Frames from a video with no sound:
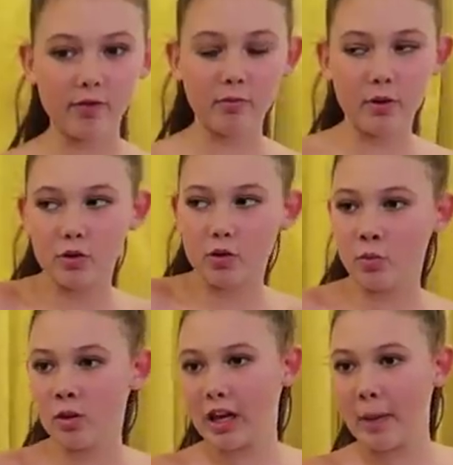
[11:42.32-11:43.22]
I'm from
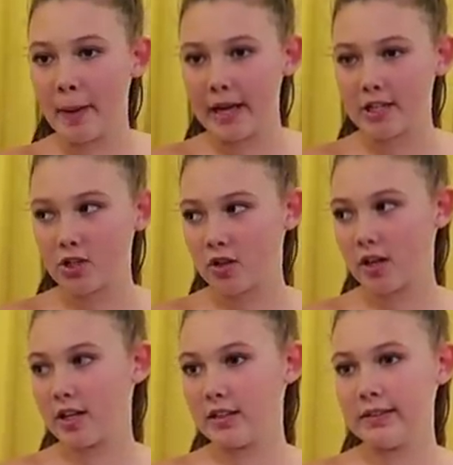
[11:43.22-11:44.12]
101 Dalmatians
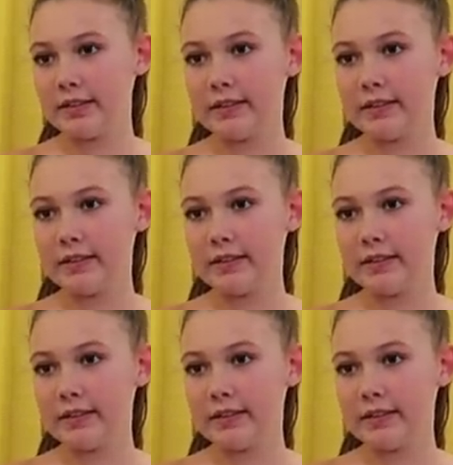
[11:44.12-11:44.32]
right now.